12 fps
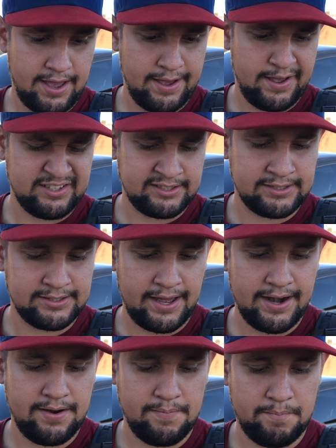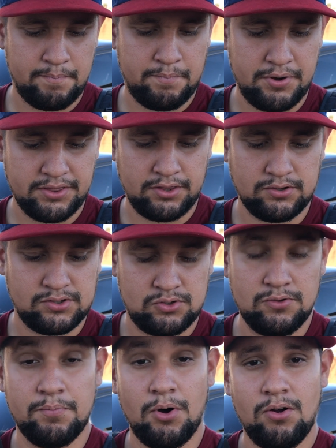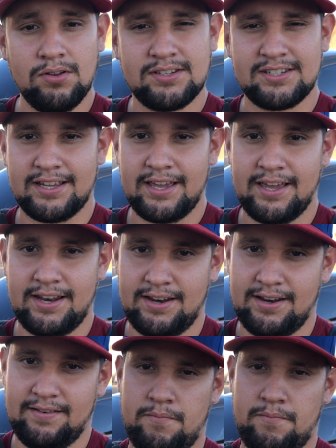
and since I didn't put those 2 bolts, it